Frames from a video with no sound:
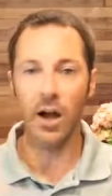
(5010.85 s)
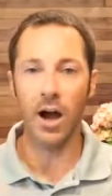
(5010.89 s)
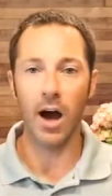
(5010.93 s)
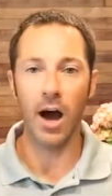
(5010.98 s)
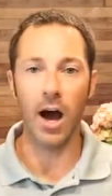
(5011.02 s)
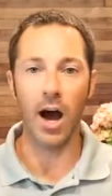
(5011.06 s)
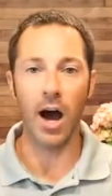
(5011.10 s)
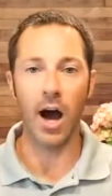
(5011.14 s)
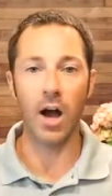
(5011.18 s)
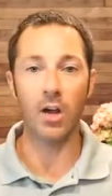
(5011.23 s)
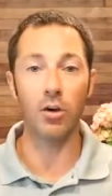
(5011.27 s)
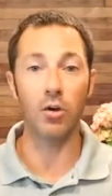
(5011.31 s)

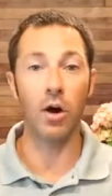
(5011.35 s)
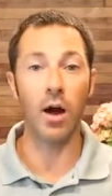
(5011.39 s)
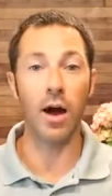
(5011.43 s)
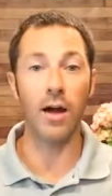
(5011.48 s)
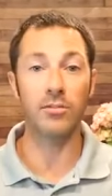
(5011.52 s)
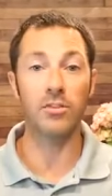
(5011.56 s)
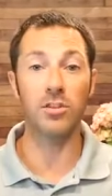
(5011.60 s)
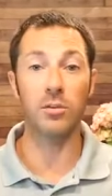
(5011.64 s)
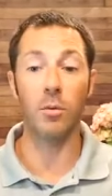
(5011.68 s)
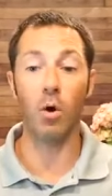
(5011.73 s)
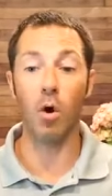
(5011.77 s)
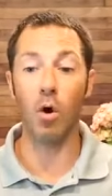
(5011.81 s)
Uh, you'll
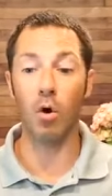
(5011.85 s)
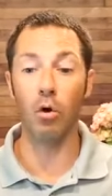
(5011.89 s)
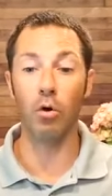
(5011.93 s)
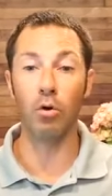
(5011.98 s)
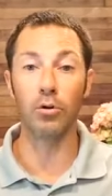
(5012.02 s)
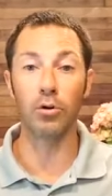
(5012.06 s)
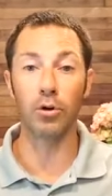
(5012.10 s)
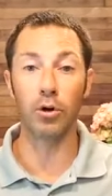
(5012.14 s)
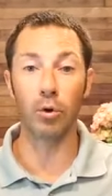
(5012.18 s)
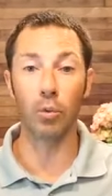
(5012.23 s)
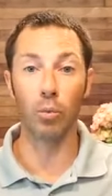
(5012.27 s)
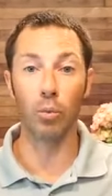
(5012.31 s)
have some
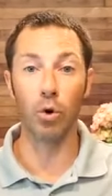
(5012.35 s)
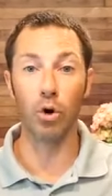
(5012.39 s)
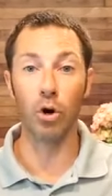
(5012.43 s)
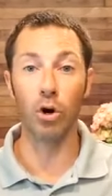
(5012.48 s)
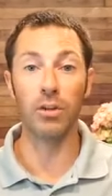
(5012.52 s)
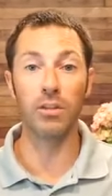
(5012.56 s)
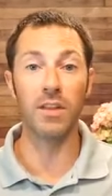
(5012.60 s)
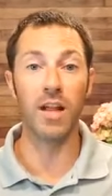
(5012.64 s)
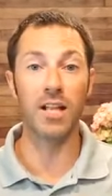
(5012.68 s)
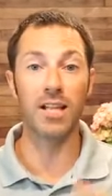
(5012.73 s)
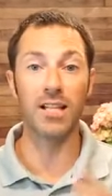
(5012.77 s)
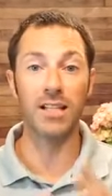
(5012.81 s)
older
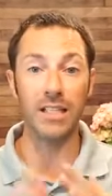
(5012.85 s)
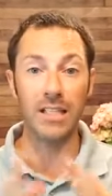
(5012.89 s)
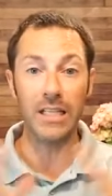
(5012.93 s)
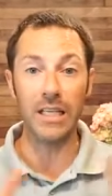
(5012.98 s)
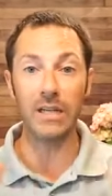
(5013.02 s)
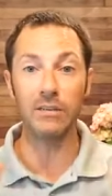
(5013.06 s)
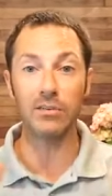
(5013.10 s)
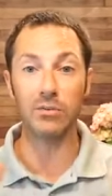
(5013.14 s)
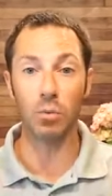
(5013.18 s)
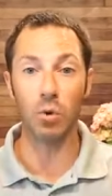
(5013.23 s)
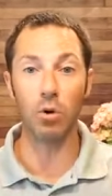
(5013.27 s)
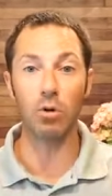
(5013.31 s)
wood that the
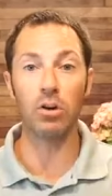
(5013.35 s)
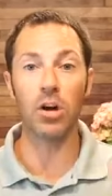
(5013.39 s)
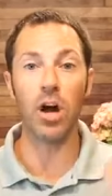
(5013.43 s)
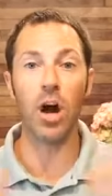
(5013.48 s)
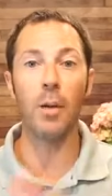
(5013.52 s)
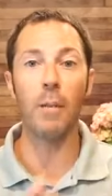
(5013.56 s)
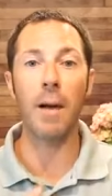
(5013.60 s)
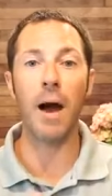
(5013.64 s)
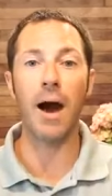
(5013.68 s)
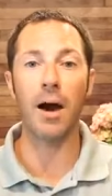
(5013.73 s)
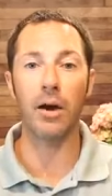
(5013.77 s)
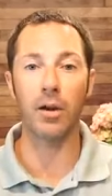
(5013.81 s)
leaves won't
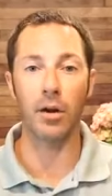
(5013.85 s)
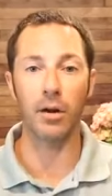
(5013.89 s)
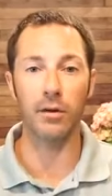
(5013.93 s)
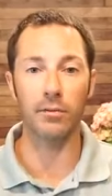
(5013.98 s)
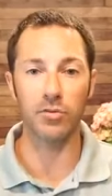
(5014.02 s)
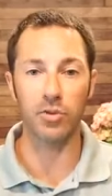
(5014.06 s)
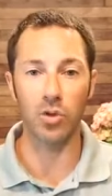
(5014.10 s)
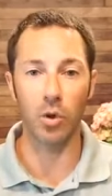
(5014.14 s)
come out of.